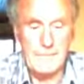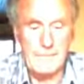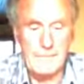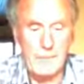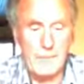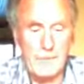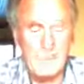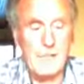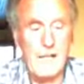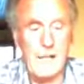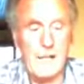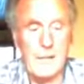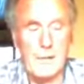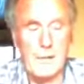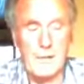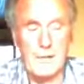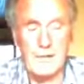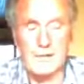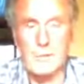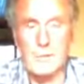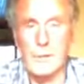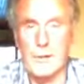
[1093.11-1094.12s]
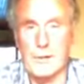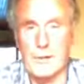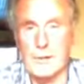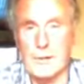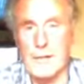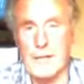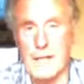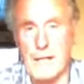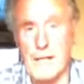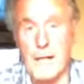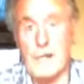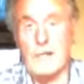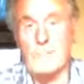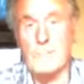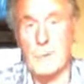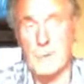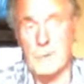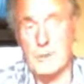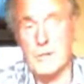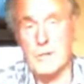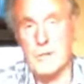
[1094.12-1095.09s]
First time across the water in the year's
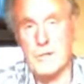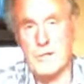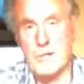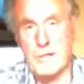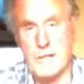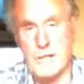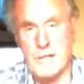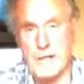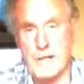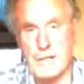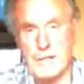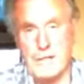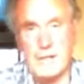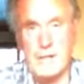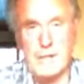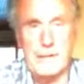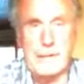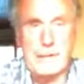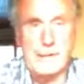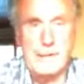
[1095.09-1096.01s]
Motor News series.